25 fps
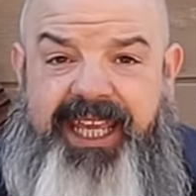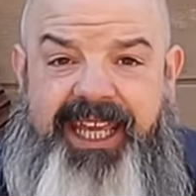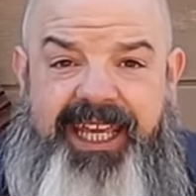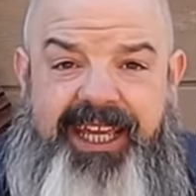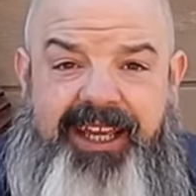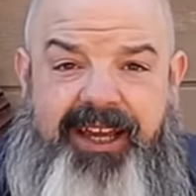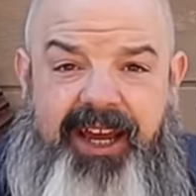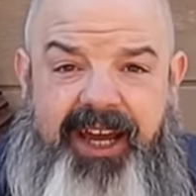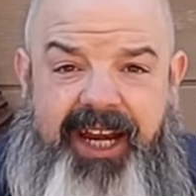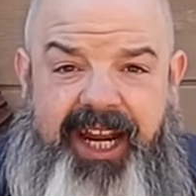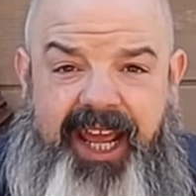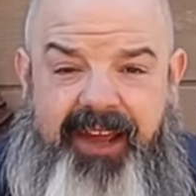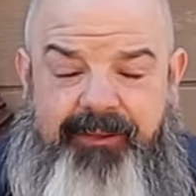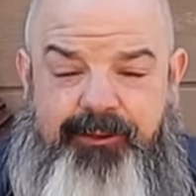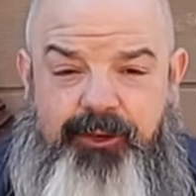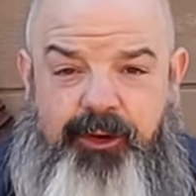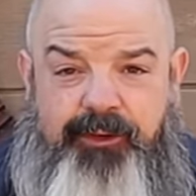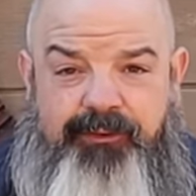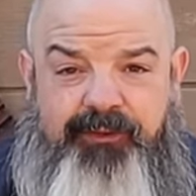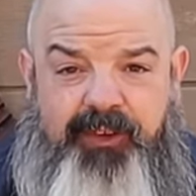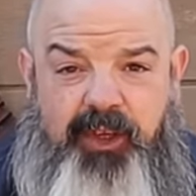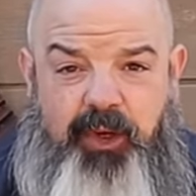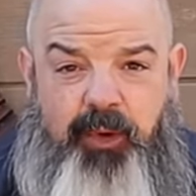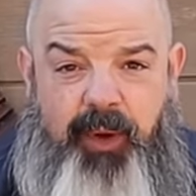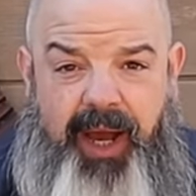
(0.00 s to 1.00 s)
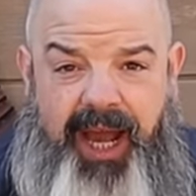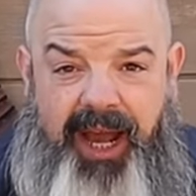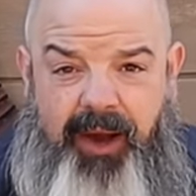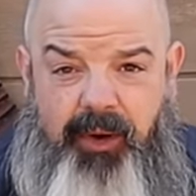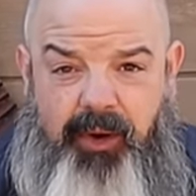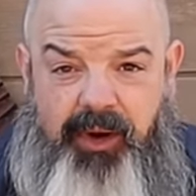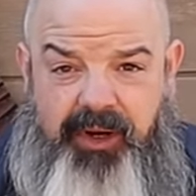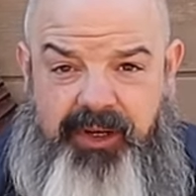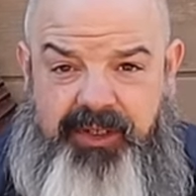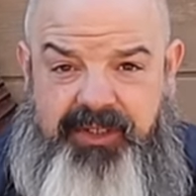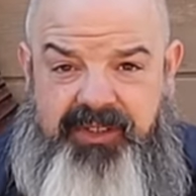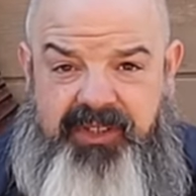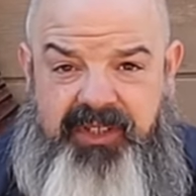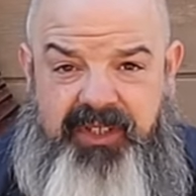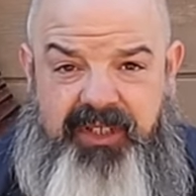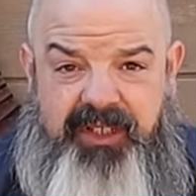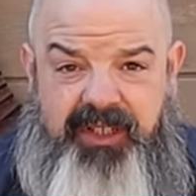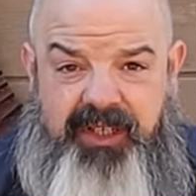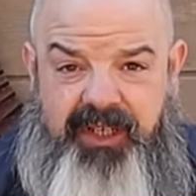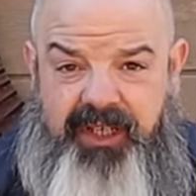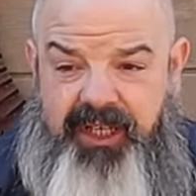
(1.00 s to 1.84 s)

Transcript: heat gun after a few hours.